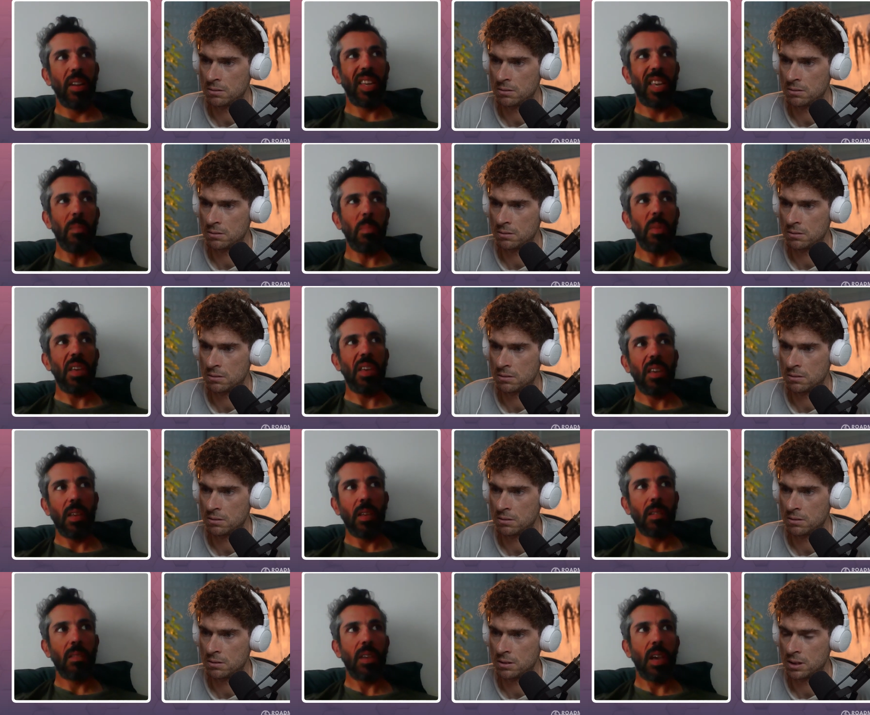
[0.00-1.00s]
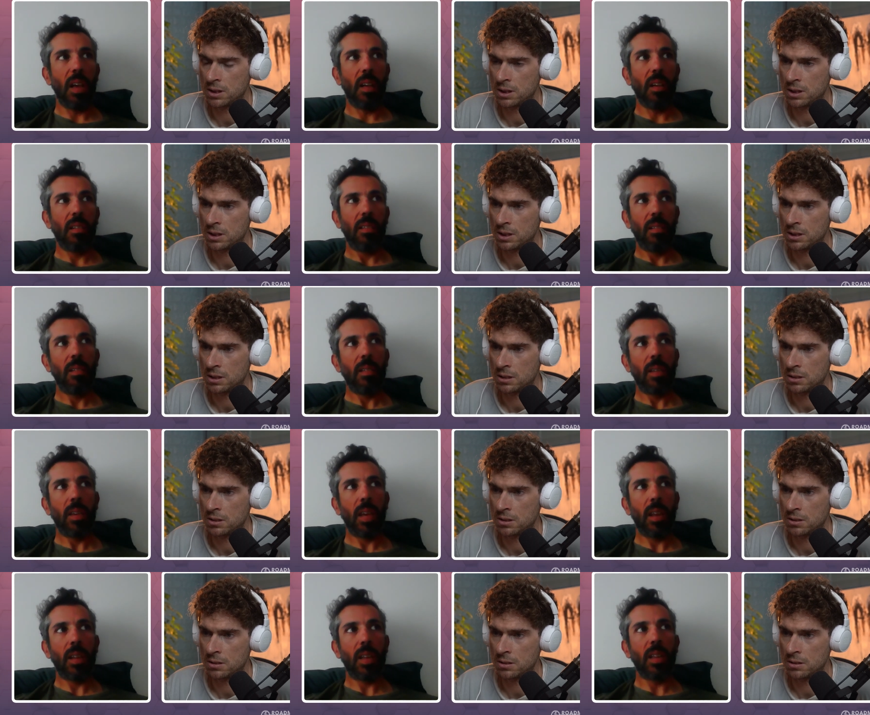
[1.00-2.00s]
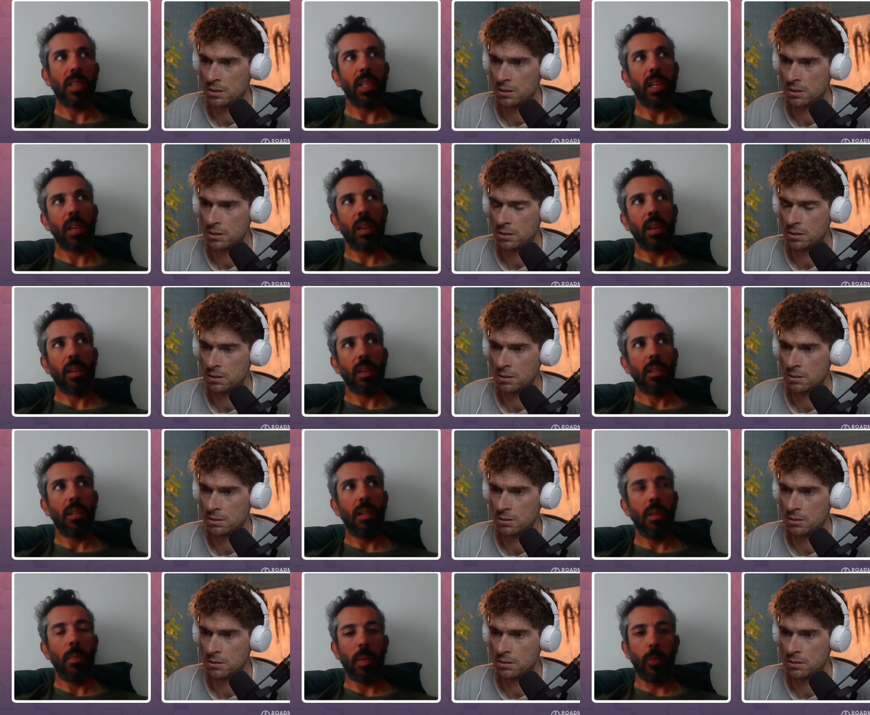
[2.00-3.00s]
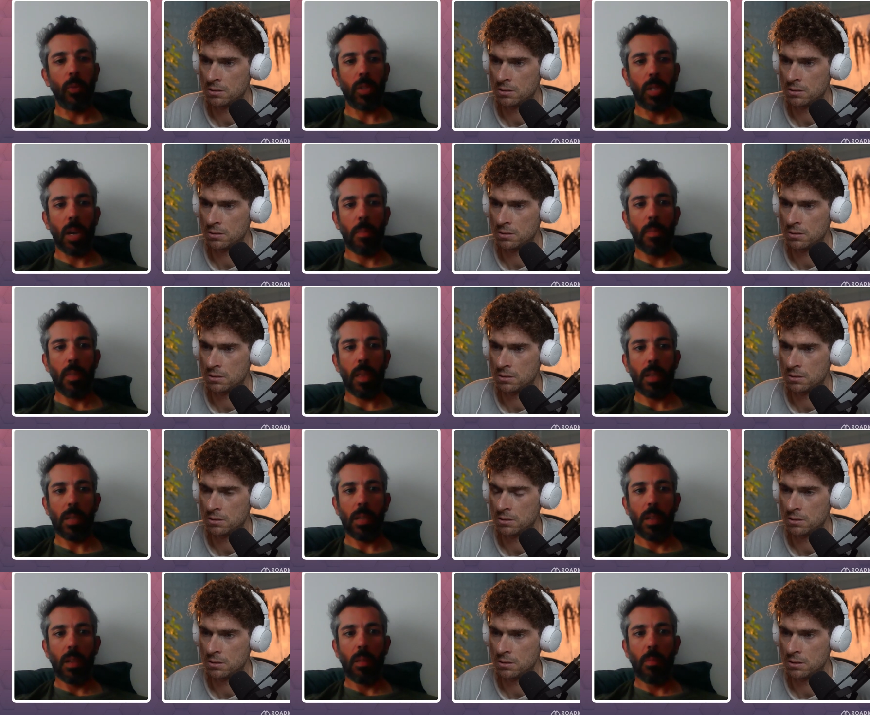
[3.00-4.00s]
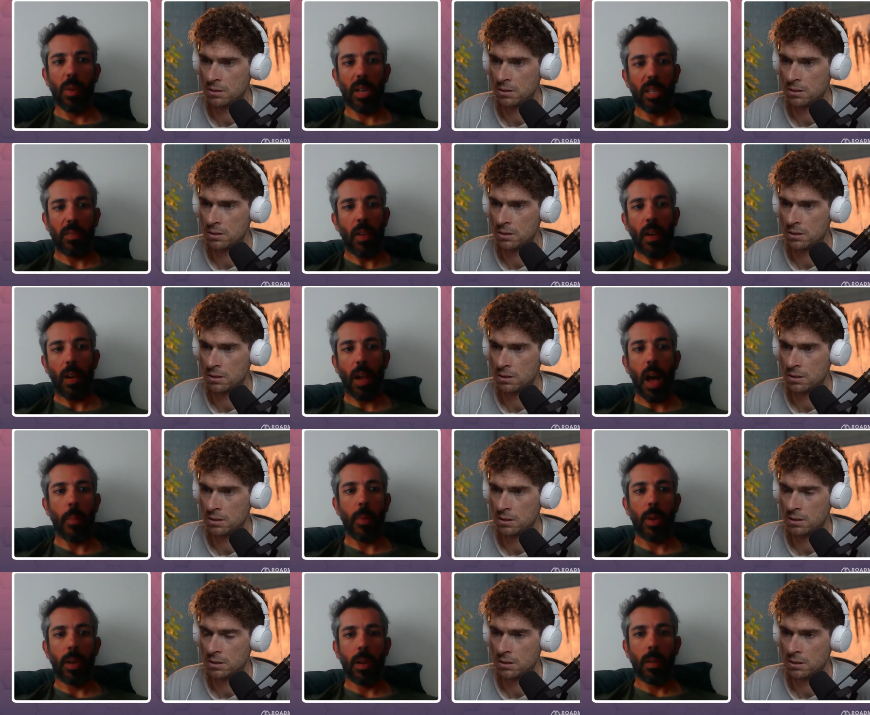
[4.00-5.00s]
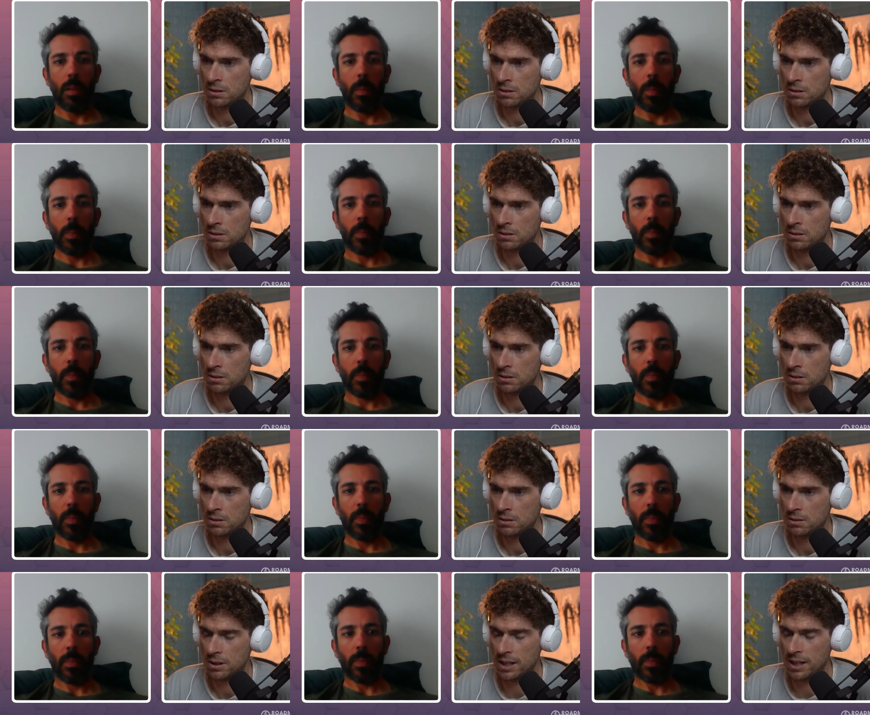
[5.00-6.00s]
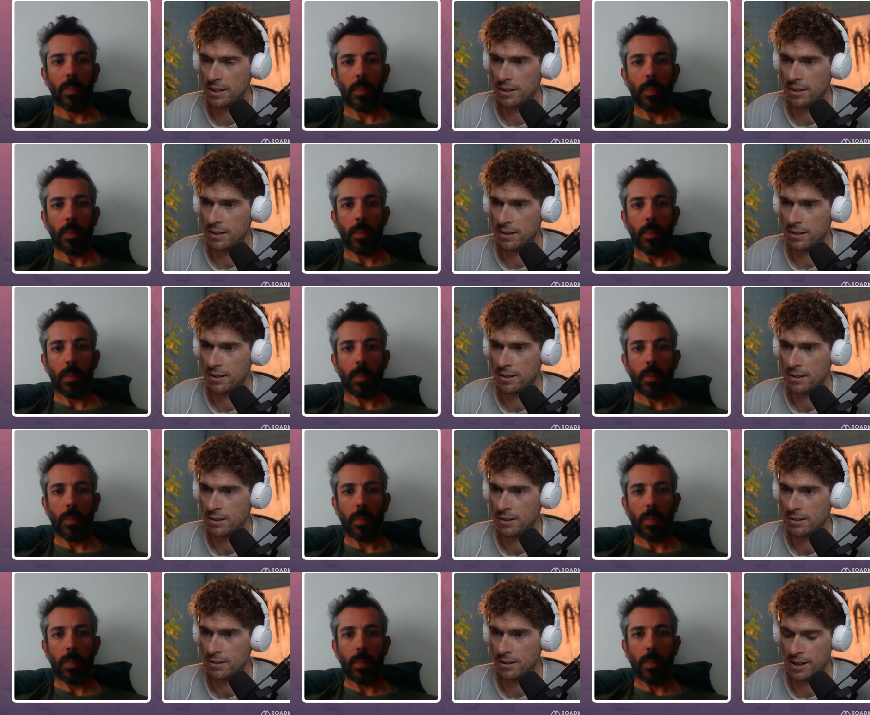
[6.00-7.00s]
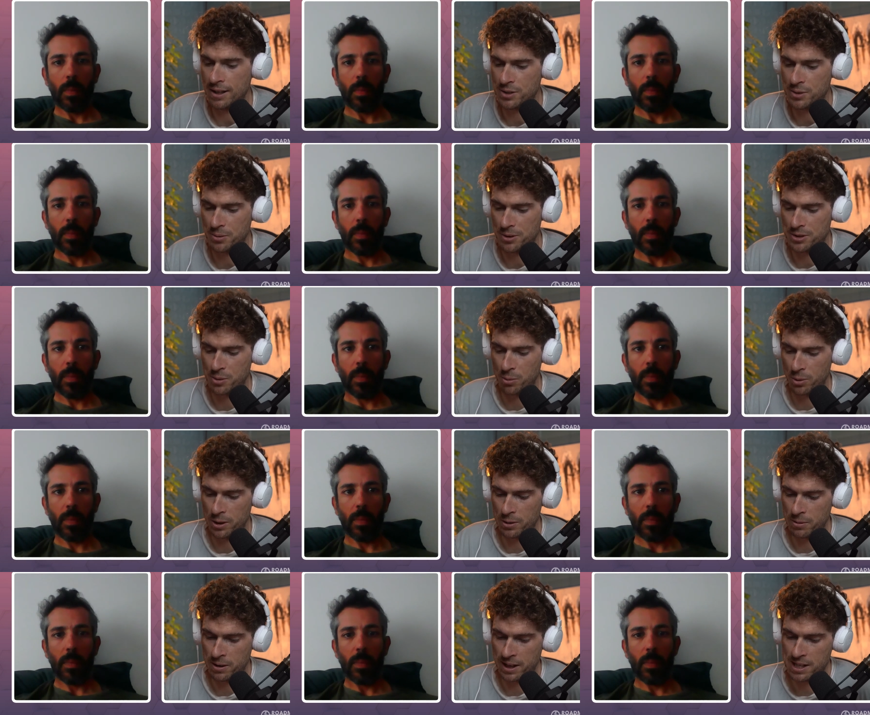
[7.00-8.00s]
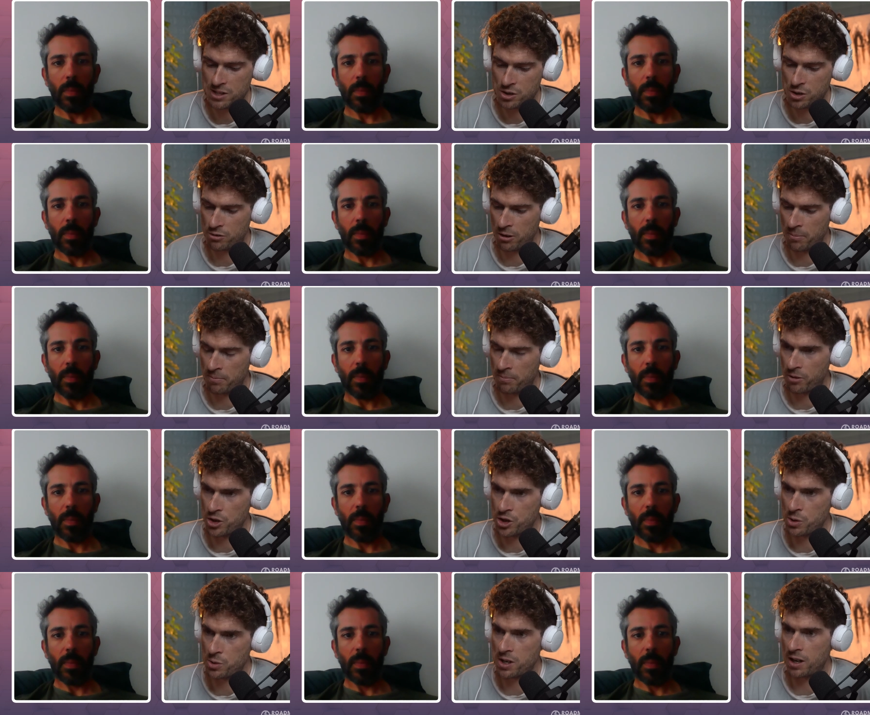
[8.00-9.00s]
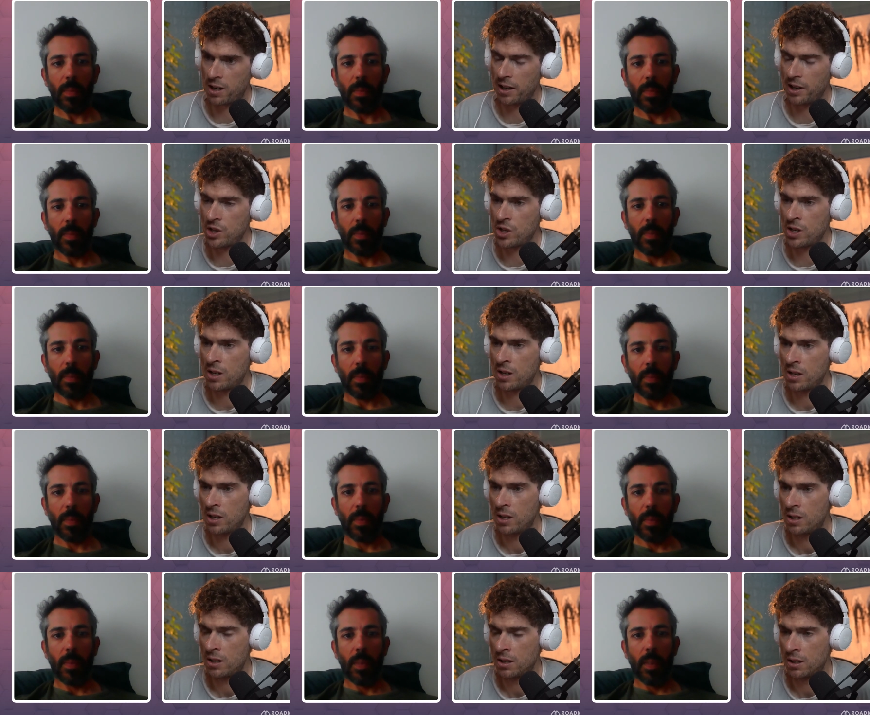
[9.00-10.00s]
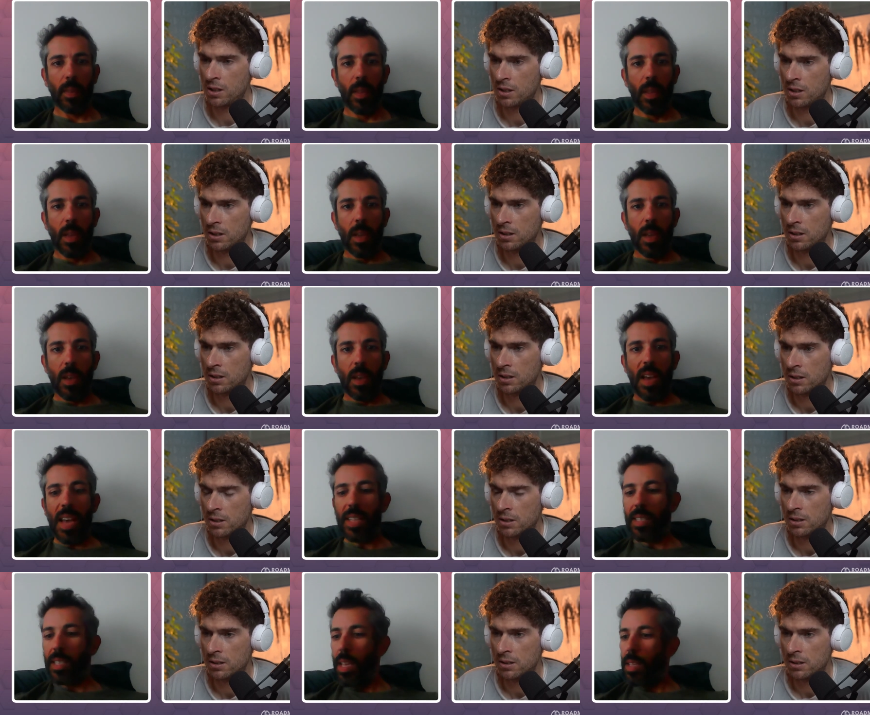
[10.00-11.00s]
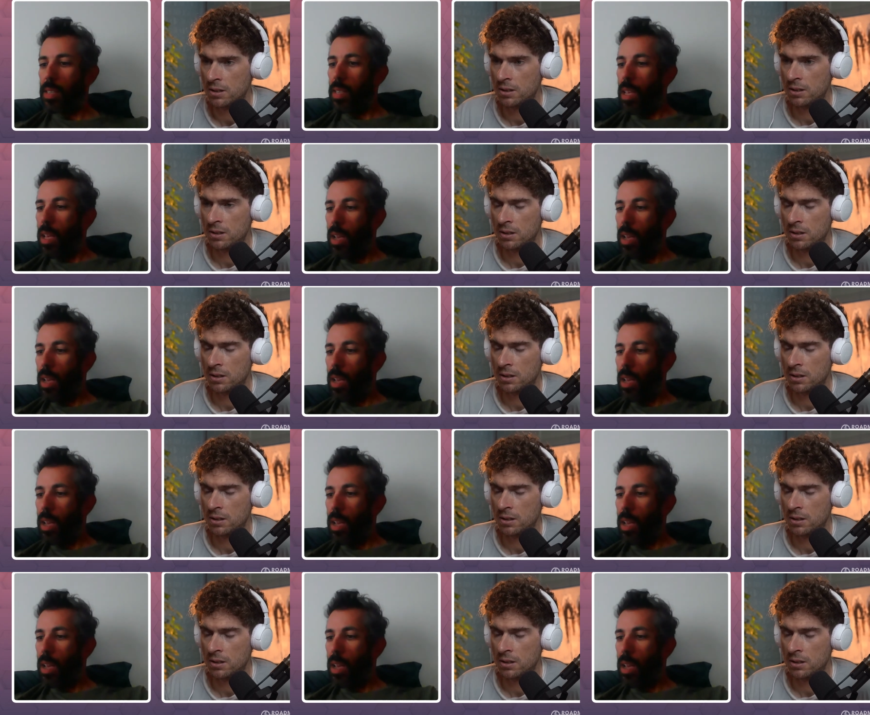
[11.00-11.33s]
Speaker 1: it can be yeah, can can take a bit more time than this, but it's very common.
Speaker 2: Uh, yeah, it's a, it's a weird one. I guess it's just from reduced circulation.
Speaker 1: It's it's a